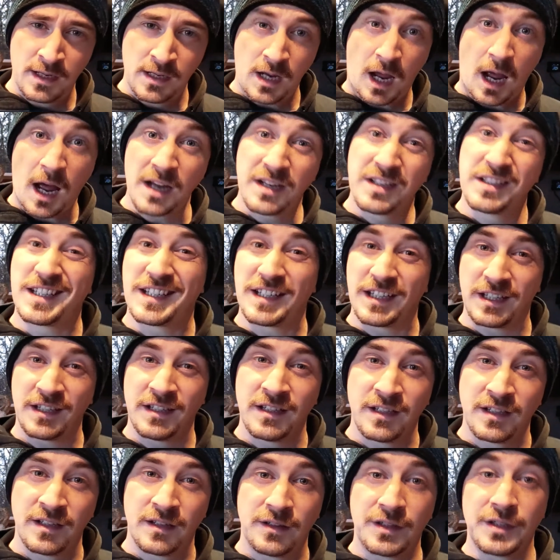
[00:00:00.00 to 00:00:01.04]
under
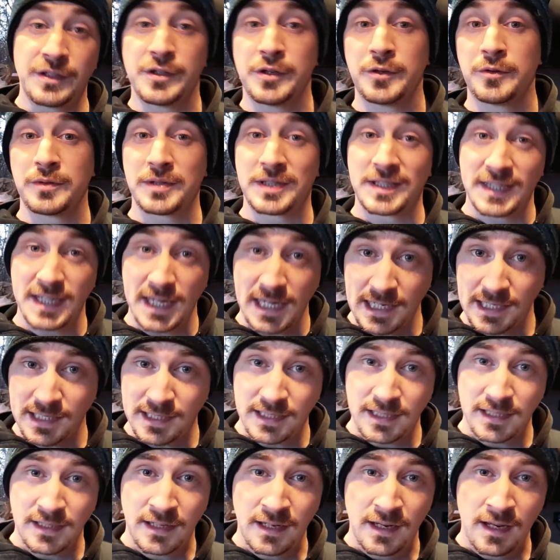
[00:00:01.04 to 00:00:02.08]
the new
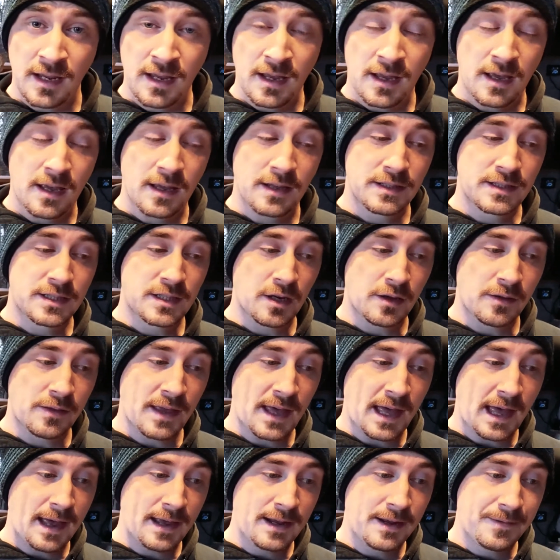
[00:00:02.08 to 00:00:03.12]
seat so
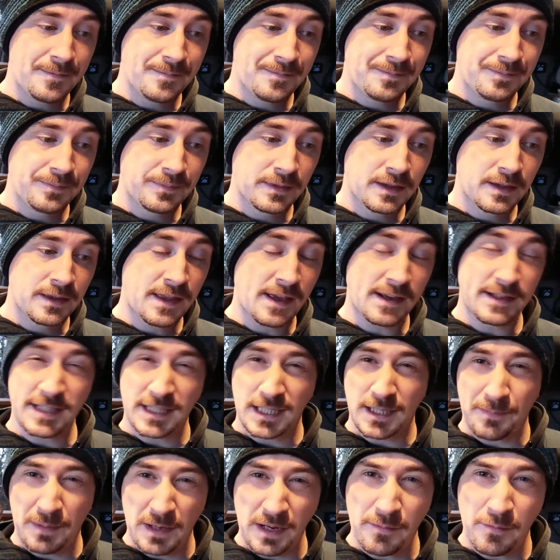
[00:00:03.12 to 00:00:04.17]
that they're
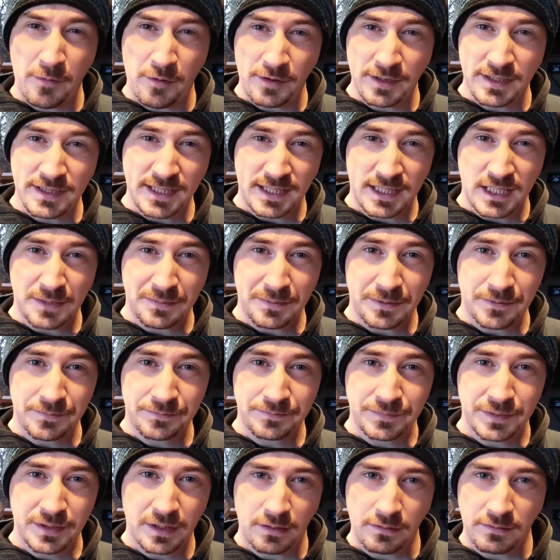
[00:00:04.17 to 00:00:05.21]
just a bit more accessible.
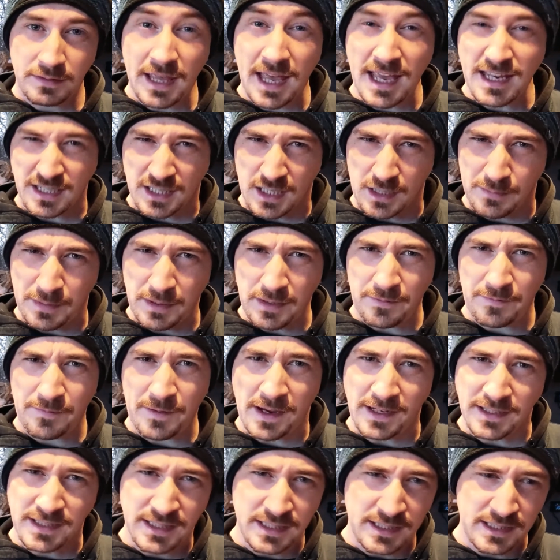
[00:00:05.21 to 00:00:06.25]
So that's going to be
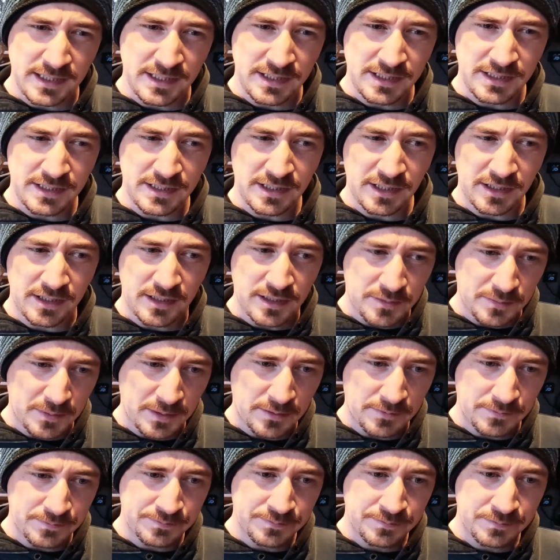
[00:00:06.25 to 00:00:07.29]
factored into the design as
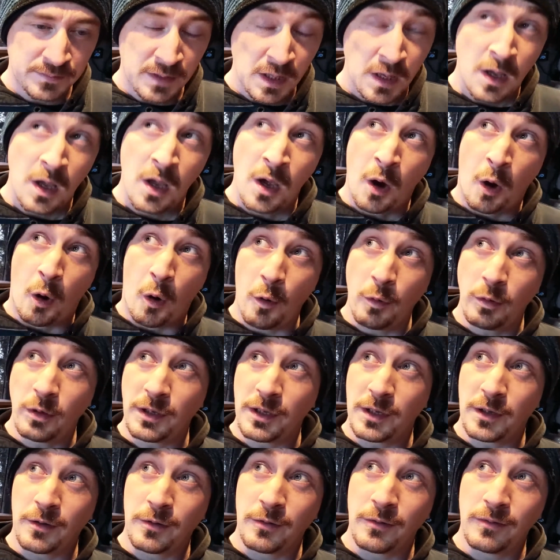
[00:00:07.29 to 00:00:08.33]
well. All in
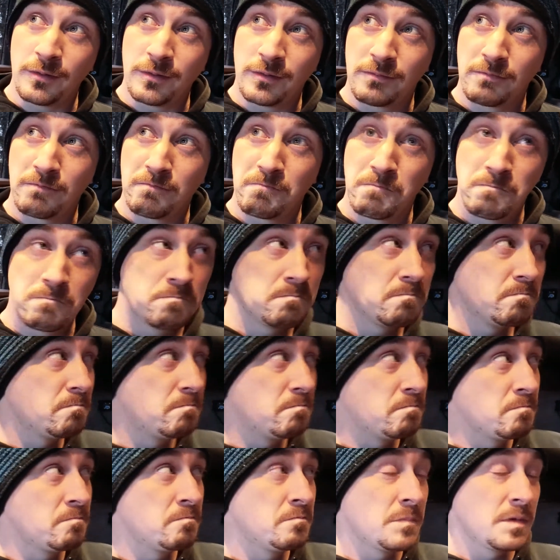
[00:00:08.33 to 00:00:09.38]
all,
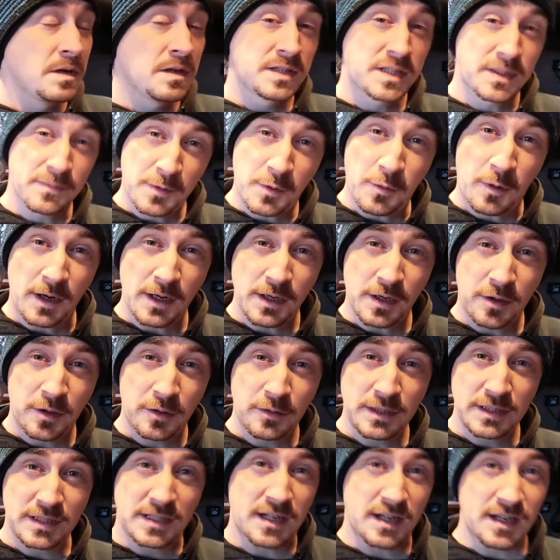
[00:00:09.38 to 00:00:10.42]
some quite cool
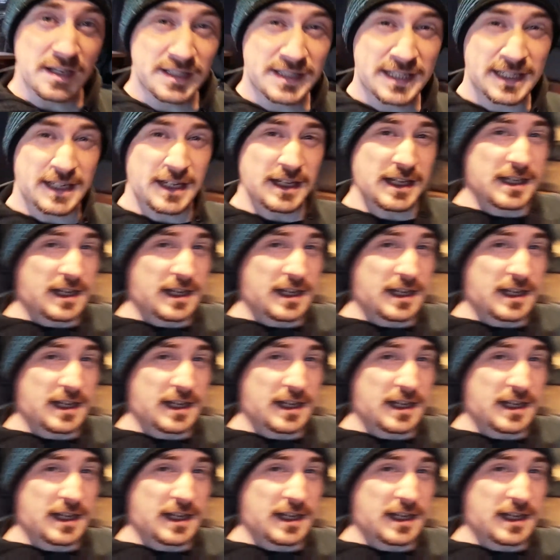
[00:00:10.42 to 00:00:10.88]
designs. There's like